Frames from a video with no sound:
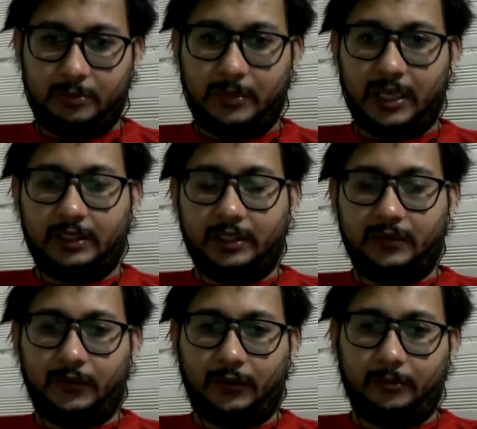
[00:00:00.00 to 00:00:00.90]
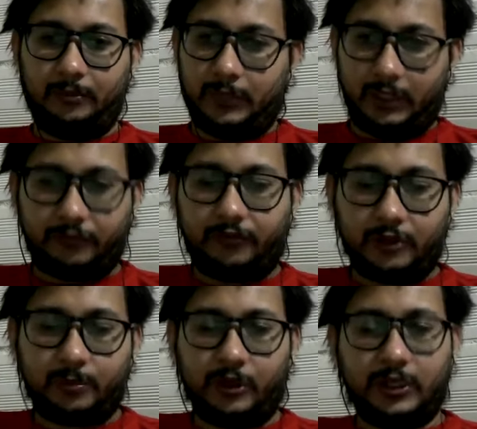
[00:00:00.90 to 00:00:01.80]
humanitarianism. If
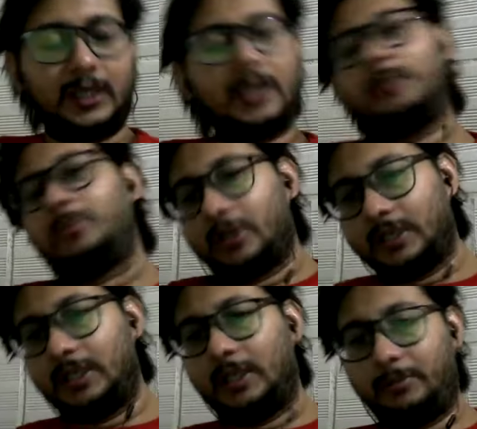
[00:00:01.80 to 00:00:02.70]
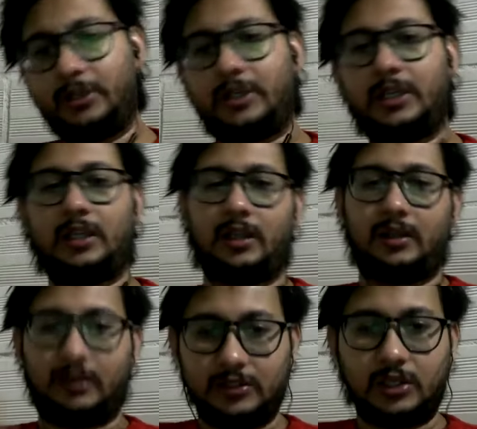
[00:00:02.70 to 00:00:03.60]
not political liberty, liberty
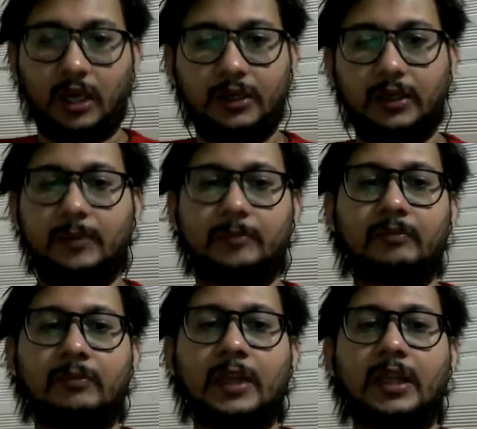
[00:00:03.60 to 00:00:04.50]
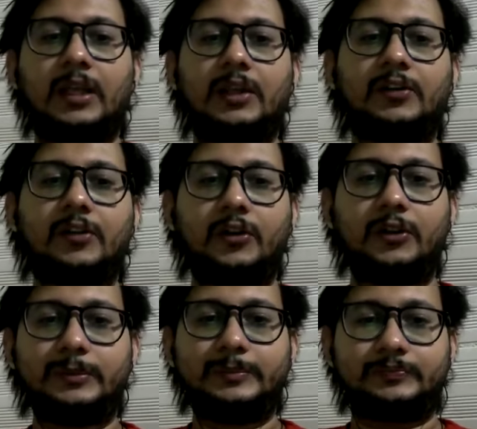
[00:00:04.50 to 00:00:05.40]
in general.
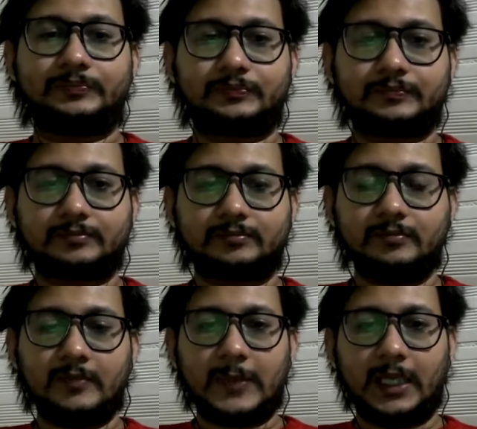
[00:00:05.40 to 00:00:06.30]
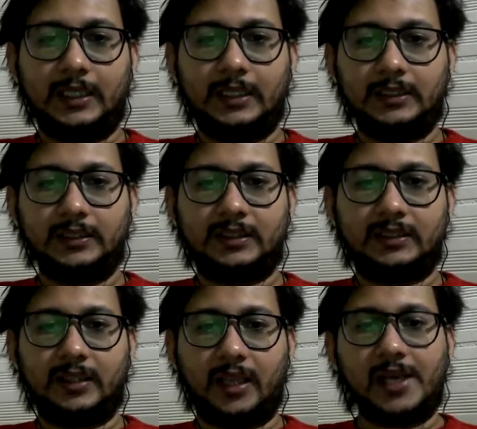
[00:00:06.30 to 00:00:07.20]
So, uh,
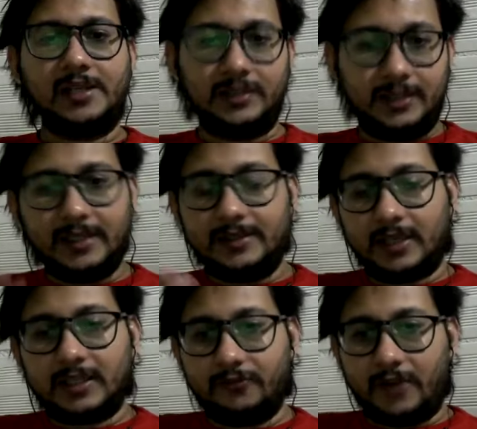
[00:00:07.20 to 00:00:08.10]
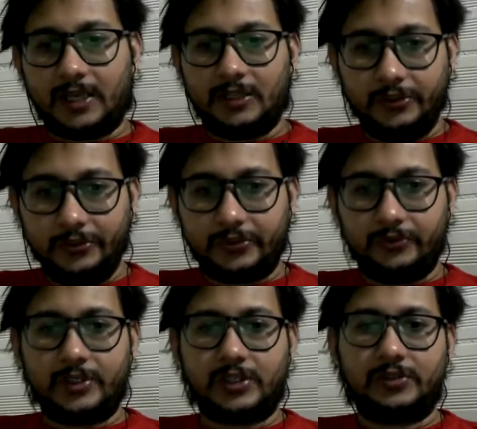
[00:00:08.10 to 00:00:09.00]
and these are the
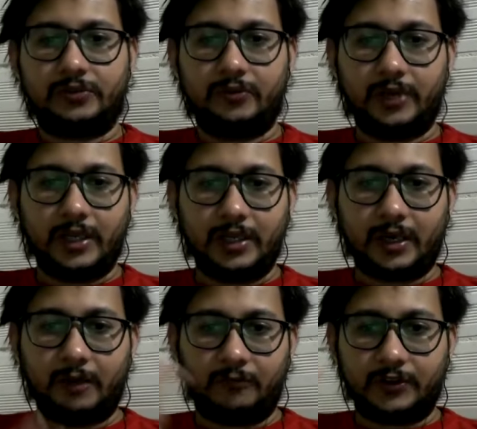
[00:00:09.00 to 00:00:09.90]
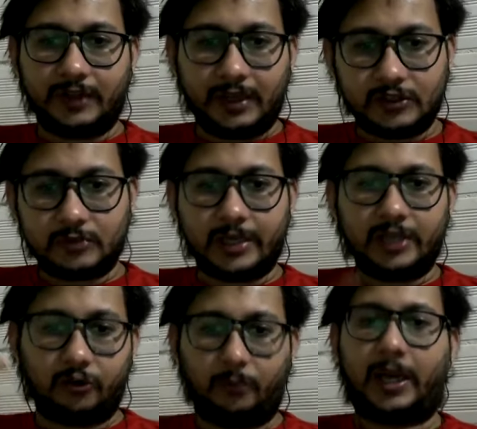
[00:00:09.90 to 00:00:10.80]
values which were emphasized
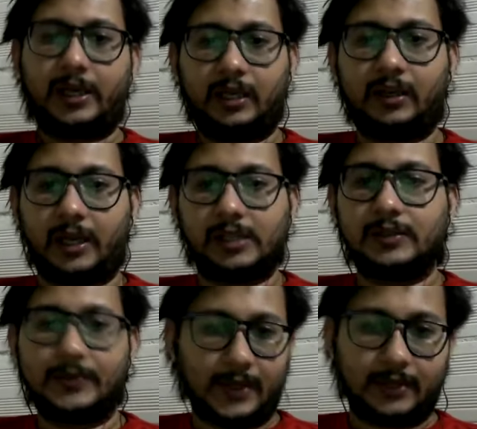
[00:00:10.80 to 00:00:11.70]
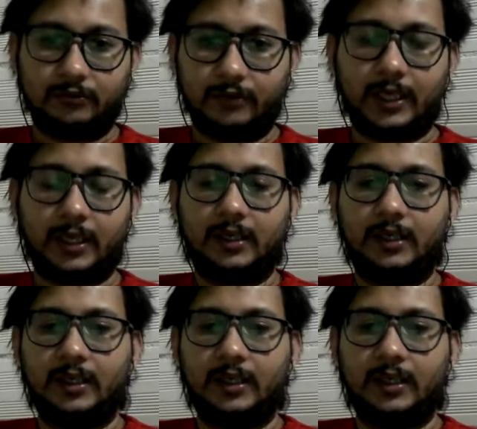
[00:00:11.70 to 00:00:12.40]
by romantic writers as well.